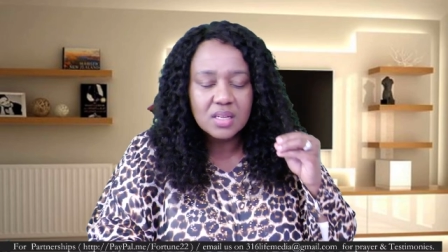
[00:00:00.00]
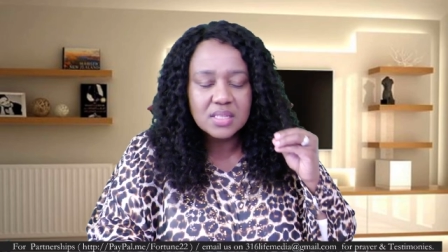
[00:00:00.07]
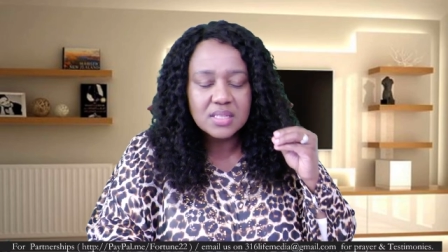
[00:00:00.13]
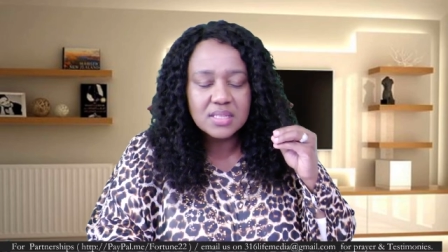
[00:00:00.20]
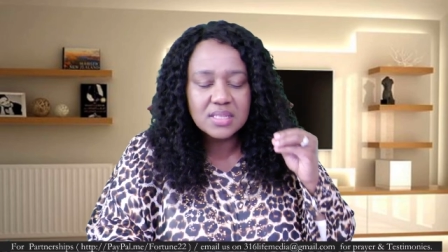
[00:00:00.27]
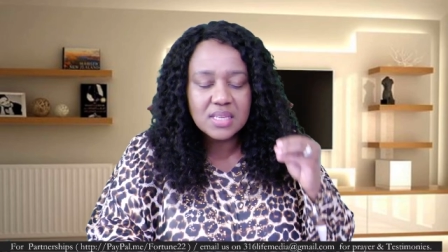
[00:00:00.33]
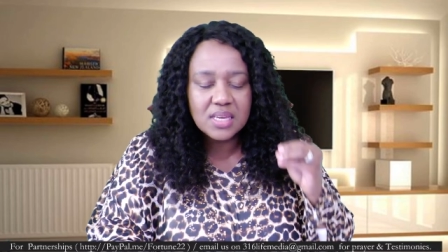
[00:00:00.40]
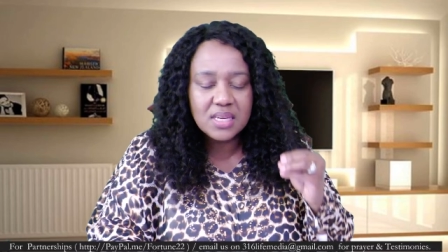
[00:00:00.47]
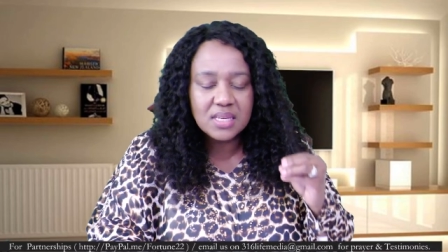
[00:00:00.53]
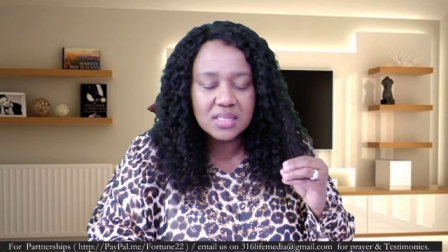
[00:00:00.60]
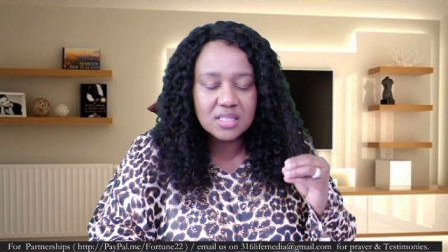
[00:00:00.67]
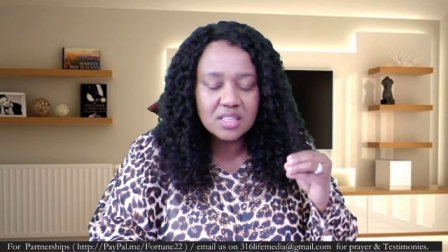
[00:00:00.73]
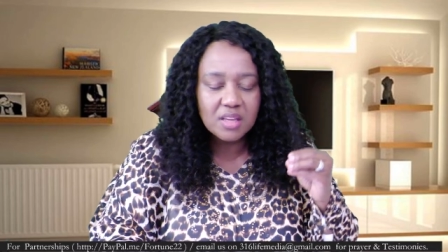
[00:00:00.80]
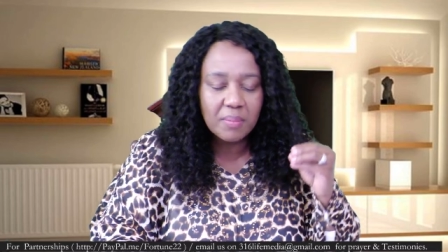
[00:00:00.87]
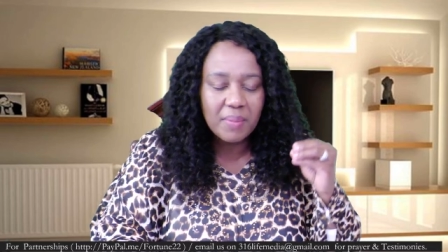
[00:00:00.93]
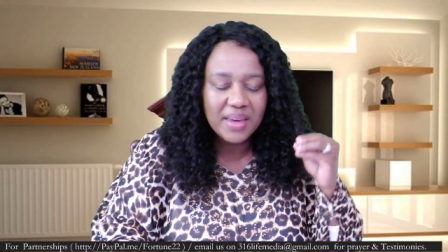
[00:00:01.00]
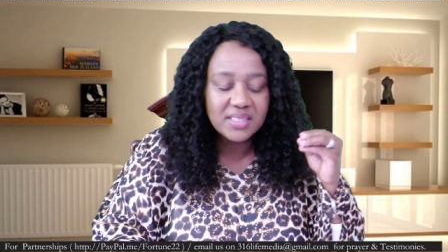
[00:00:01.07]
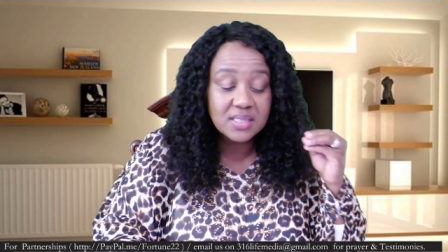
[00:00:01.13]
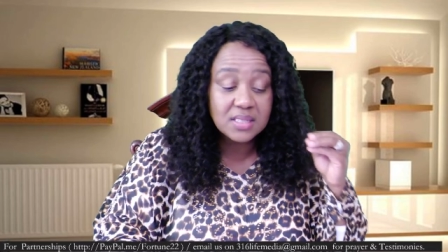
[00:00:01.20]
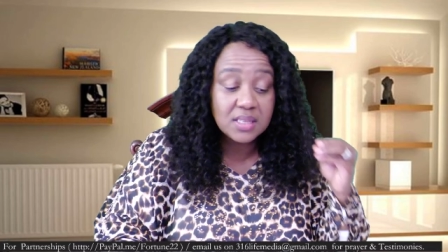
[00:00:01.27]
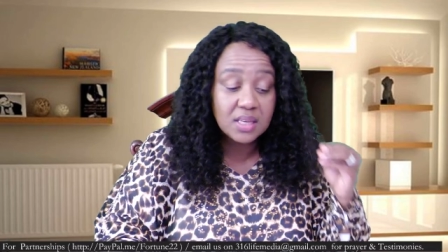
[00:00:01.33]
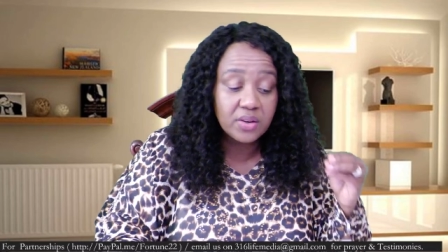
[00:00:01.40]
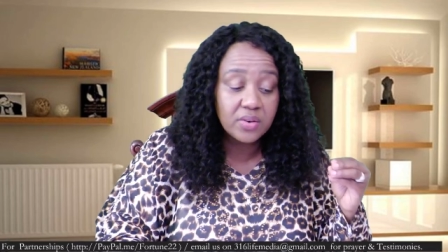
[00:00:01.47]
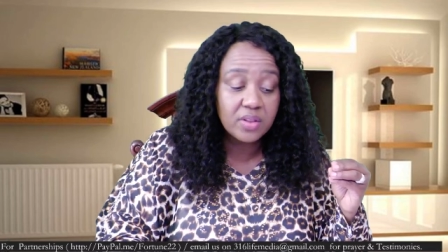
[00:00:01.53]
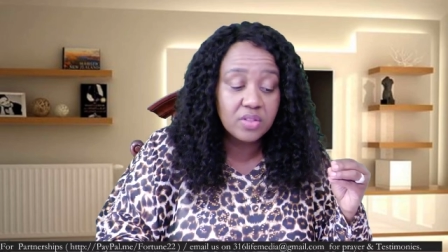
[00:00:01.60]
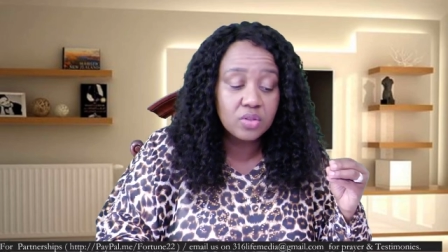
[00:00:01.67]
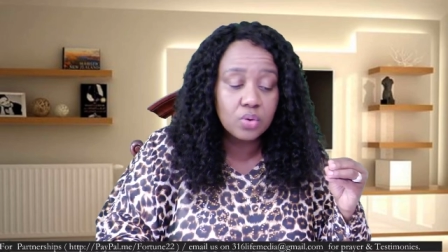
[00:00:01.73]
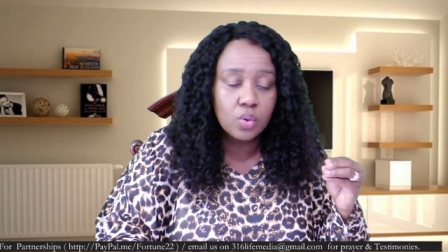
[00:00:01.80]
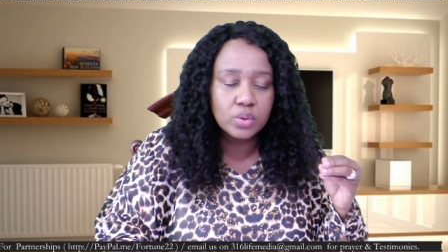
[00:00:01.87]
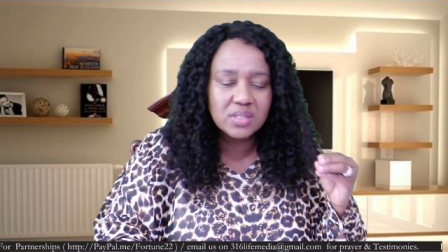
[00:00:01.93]
sees my secret
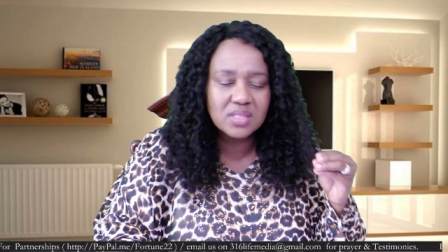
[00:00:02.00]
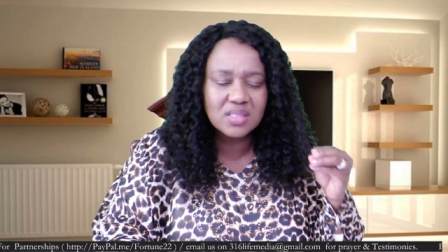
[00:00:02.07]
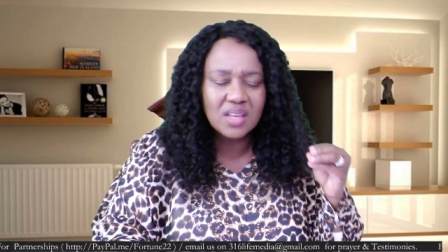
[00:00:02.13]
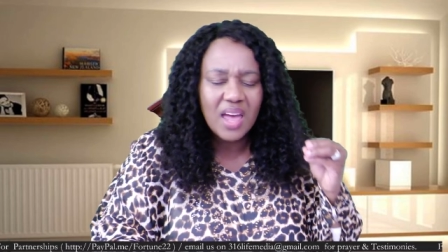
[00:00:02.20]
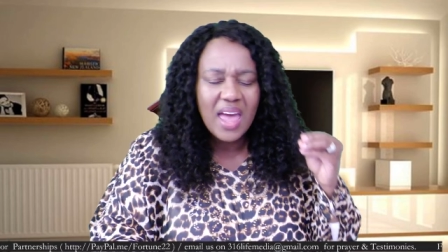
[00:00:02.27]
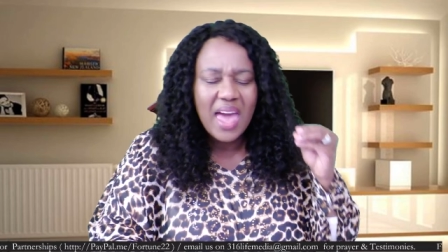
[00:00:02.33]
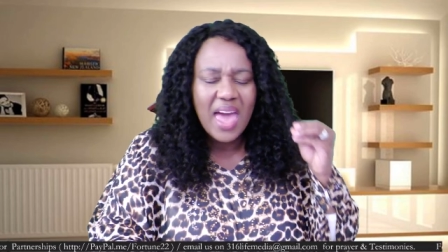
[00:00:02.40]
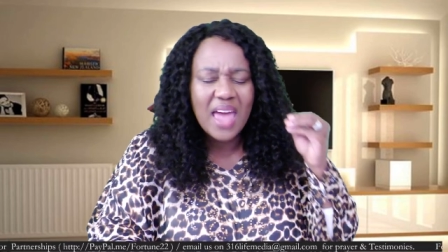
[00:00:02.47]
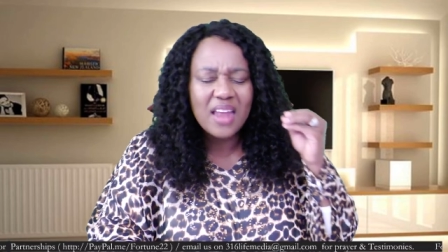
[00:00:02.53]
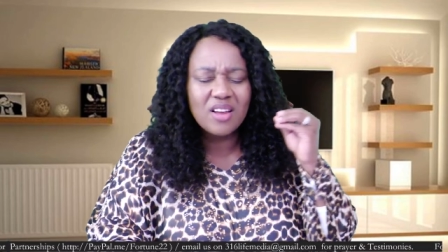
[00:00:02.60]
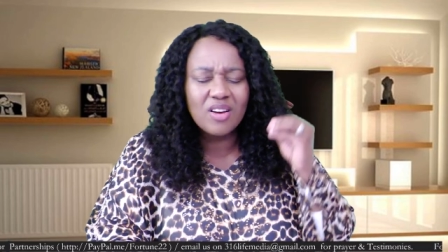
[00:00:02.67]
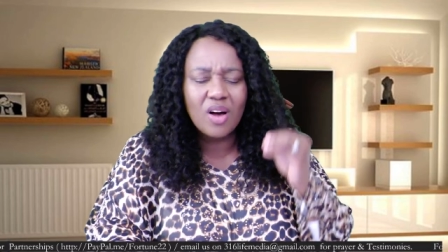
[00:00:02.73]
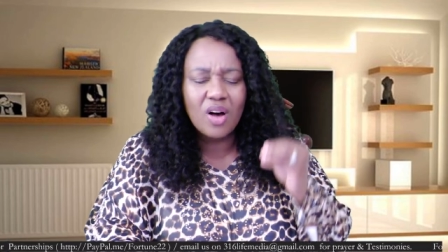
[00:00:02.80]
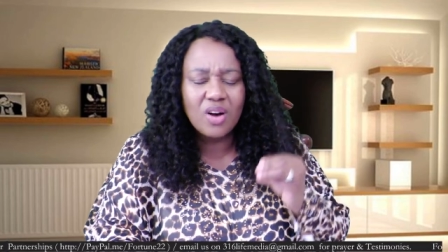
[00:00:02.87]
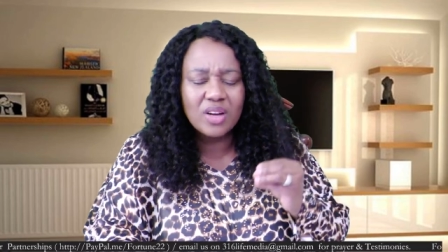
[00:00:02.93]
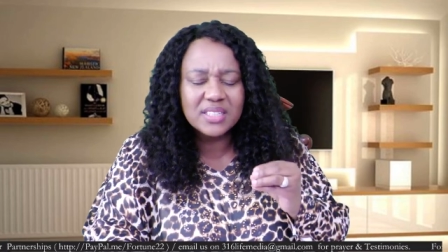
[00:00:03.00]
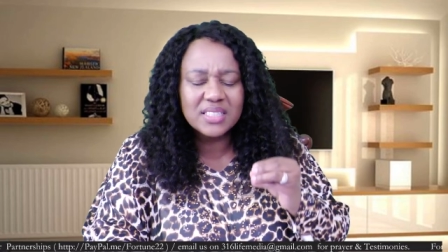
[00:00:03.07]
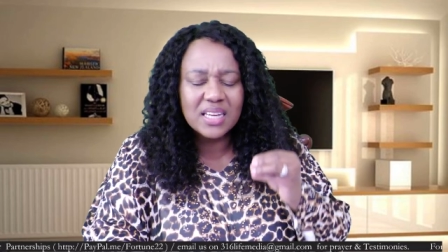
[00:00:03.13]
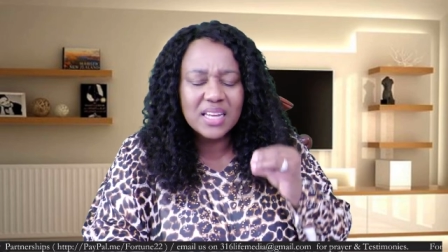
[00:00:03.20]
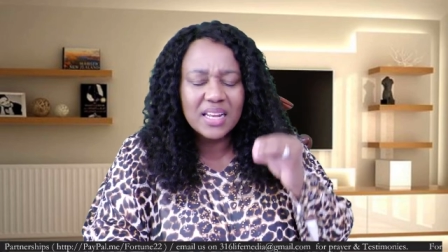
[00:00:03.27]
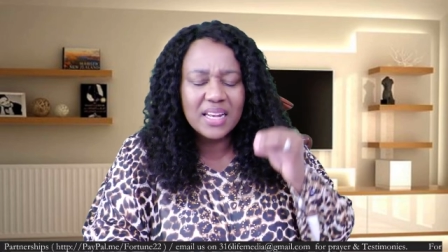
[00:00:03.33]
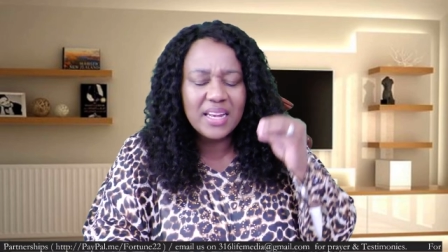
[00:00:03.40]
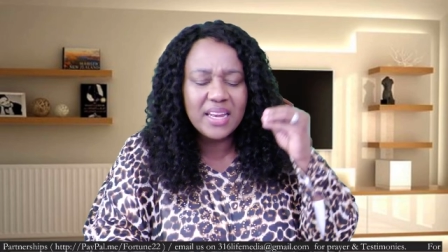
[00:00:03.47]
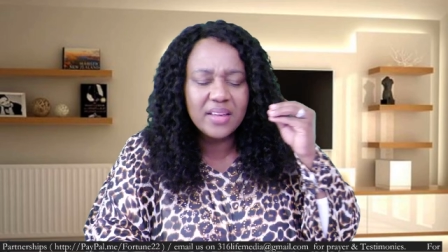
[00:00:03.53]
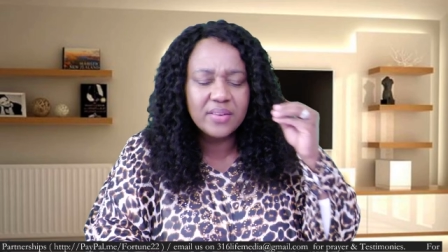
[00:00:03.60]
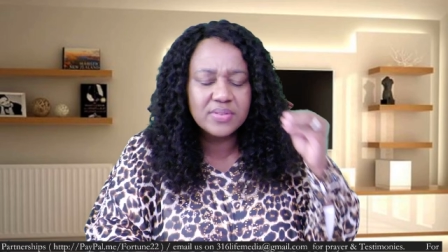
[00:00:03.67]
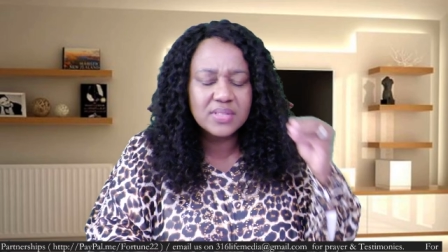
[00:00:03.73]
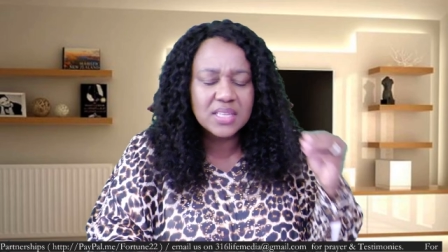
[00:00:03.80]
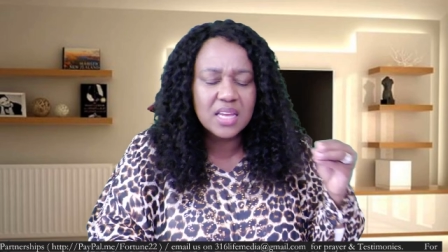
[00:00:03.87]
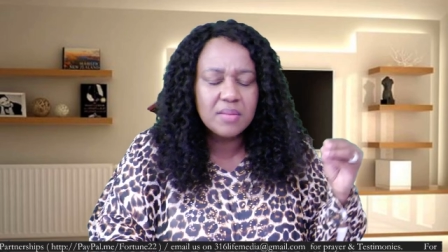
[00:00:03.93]
thoughts and God
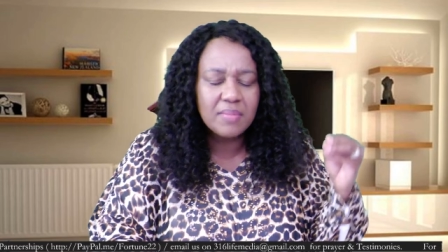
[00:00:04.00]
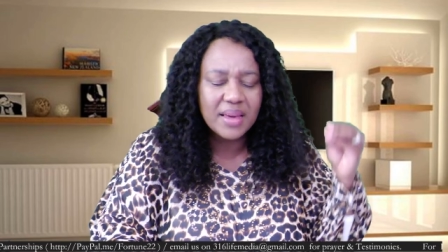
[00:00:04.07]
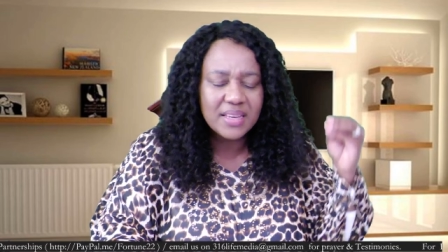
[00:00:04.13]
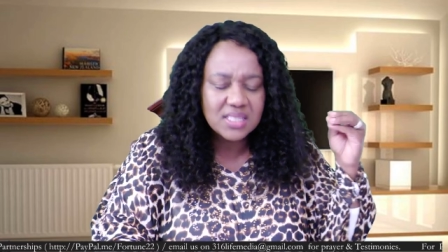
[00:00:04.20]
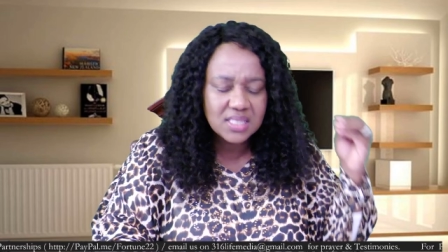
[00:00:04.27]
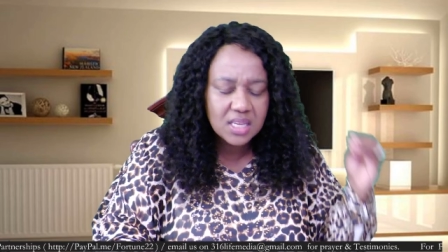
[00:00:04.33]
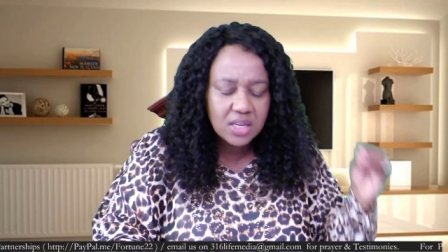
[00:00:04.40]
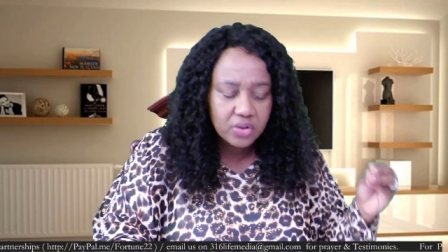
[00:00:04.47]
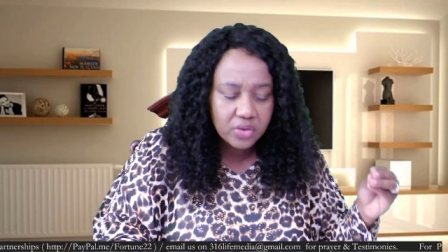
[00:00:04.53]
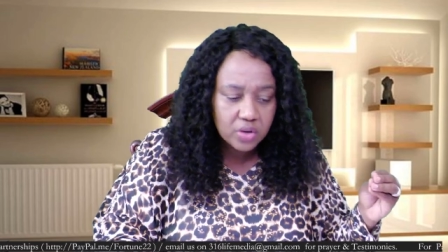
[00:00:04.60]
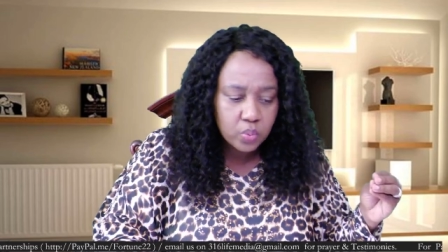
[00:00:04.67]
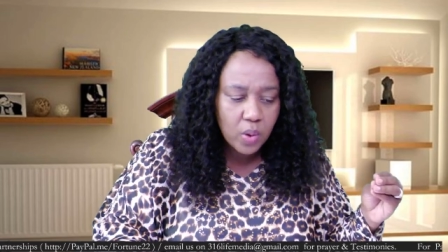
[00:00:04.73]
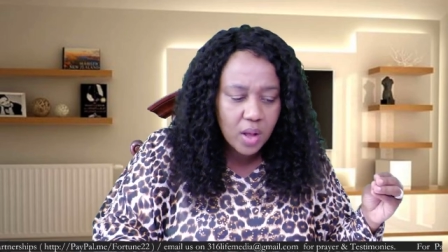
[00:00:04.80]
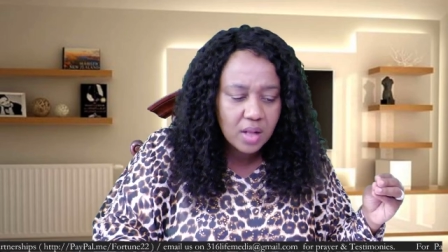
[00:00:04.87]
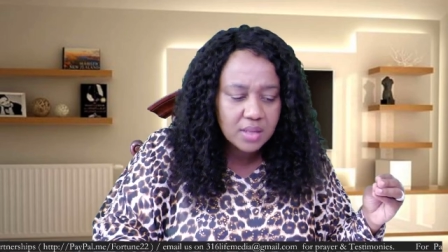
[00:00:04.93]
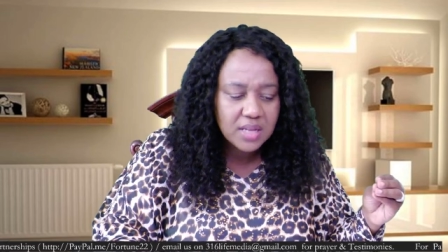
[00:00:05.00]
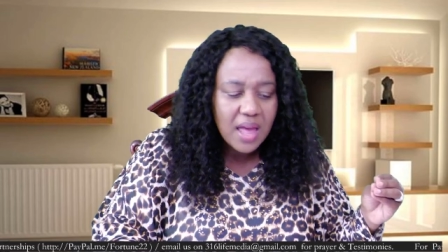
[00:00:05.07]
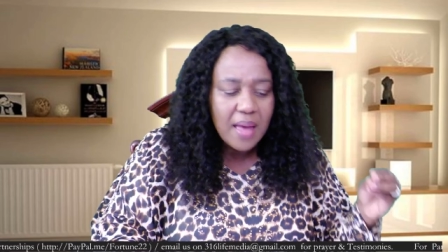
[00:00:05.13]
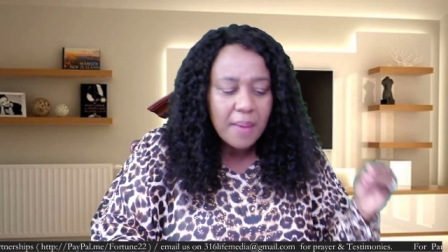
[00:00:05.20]
lives in my secret world.